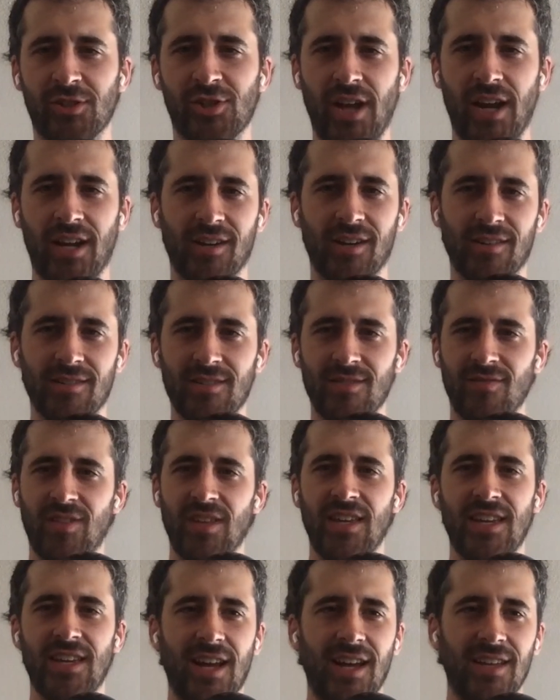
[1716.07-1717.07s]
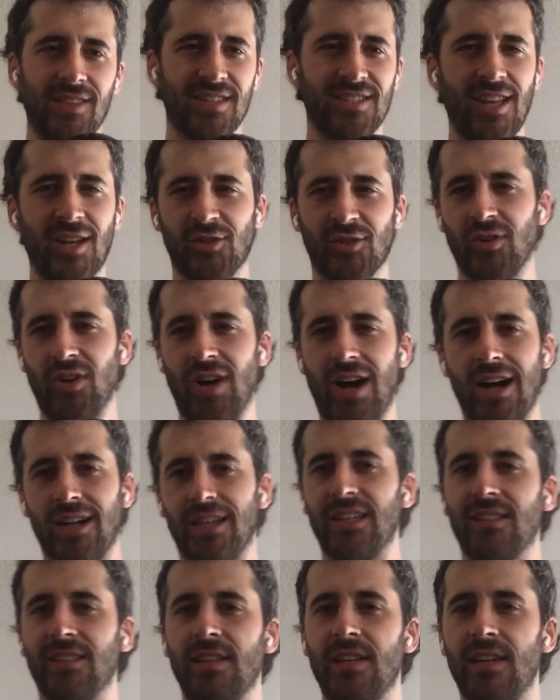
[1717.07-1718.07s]
Checkers of the Central
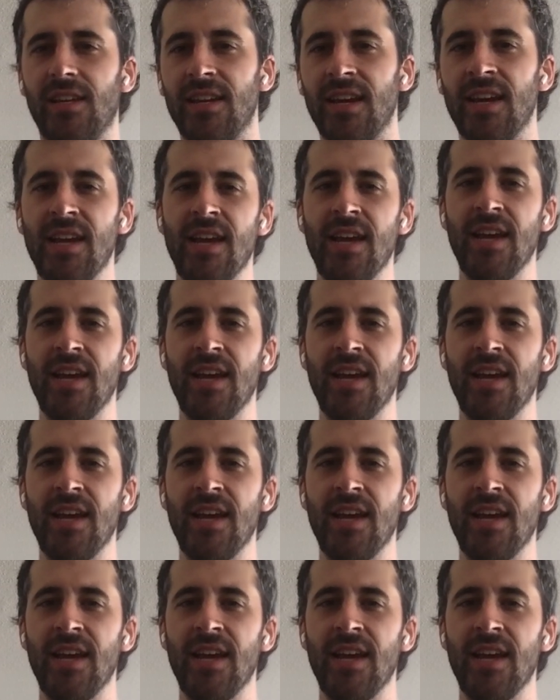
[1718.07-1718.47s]
Hockey League.